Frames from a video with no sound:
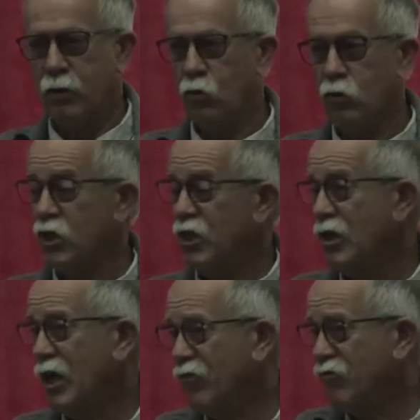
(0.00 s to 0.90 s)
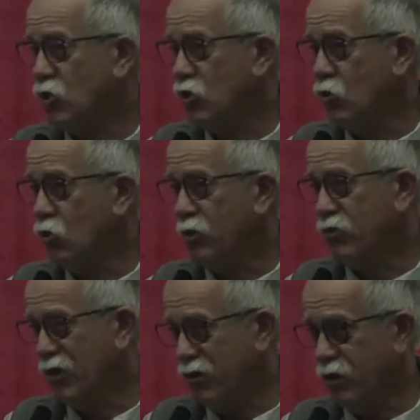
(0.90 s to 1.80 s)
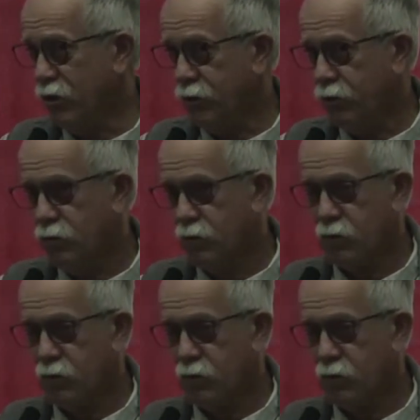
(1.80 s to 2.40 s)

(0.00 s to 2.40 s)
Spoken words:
Which they didn't have to do, but they did.